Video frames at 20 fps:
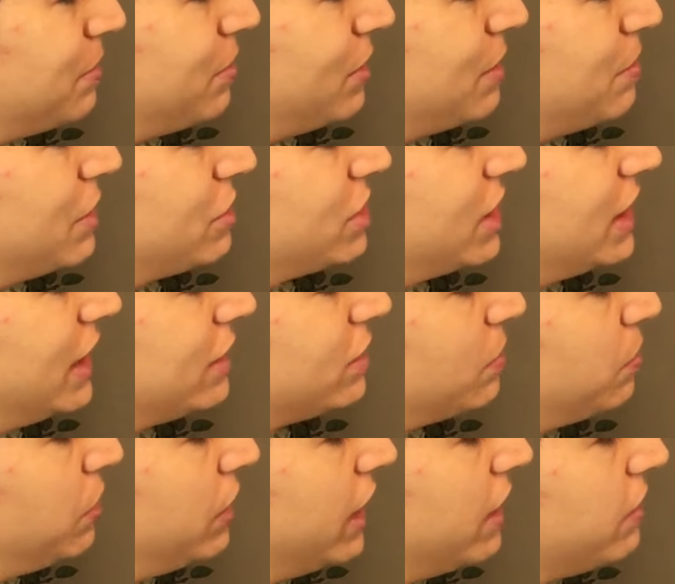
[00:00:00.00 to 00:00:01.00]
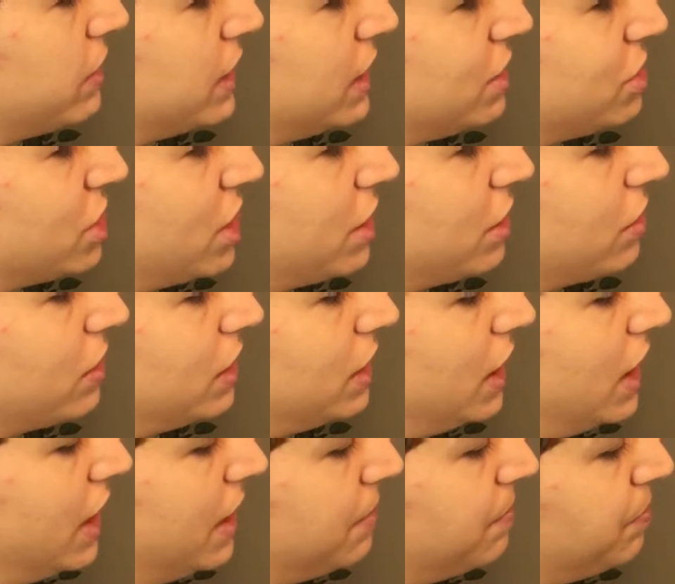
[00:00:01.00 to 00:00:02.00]
pretty much. They like to play with each other a
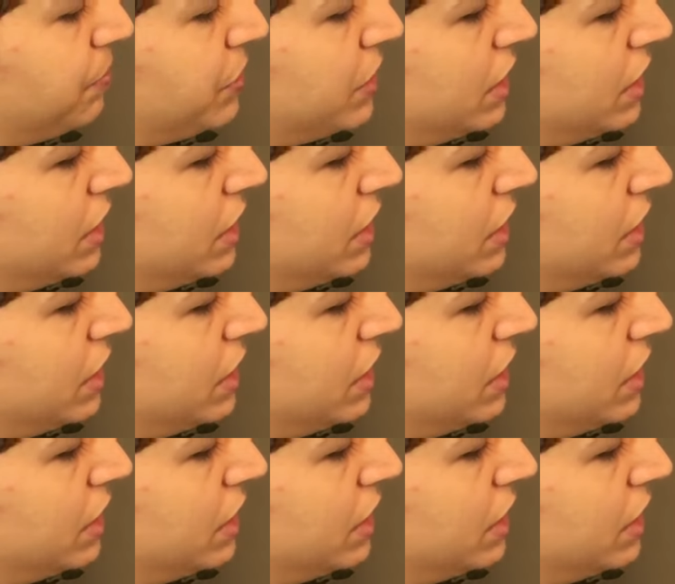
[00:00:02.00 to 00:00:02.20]
lot.